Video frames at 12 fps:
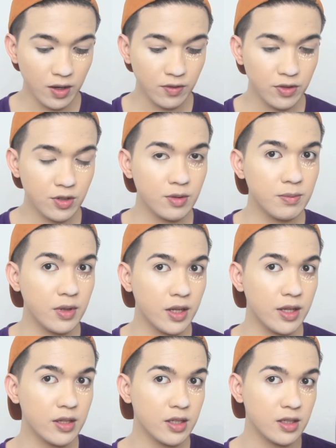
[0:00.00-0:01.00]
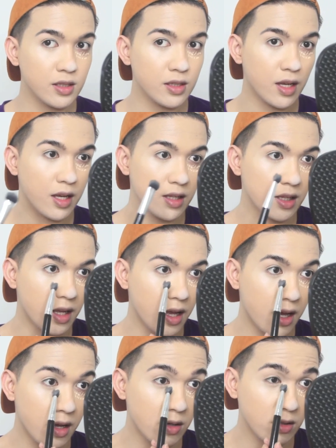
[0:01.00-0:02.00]
after blending that
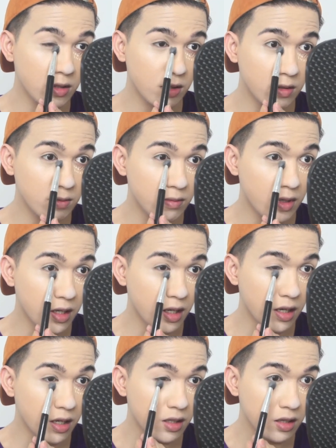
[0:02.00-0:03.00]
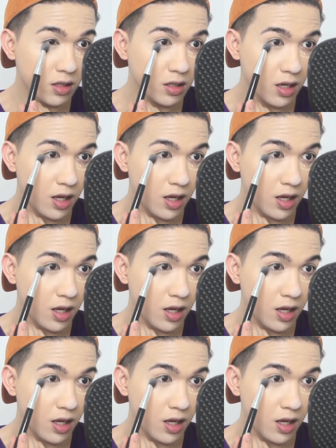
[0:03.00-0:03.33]
out on my under